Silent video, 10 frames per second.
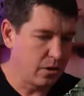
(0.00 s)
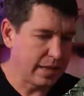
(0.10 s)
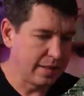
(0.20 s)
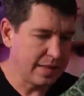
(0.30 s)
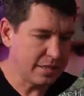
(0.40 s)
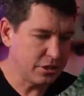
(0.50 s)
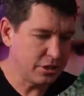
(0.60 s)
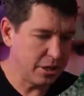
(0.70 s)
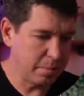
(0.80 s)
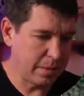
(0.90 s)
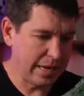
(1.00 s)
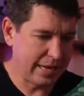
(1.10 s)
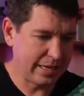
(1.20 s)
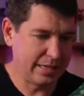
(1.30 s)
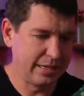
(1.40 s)
Okay, let's jump
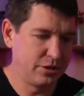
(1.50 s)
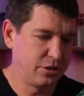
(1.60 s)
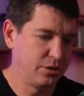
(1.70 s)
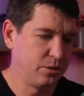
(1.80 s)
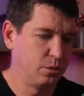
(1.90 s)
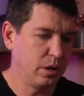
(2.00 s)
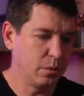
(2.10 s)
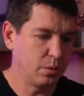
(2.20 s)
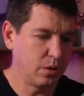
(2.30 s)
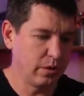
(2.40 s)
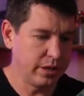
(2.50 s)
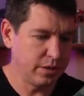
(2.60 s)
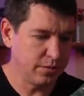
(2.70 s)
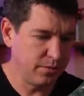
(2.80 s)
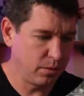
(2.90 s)
back into what we're all
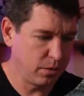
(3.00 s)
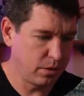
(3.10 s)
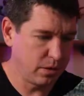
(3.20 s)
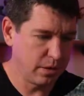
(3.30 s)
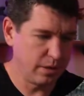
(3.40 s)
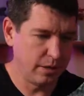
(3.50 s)
here for.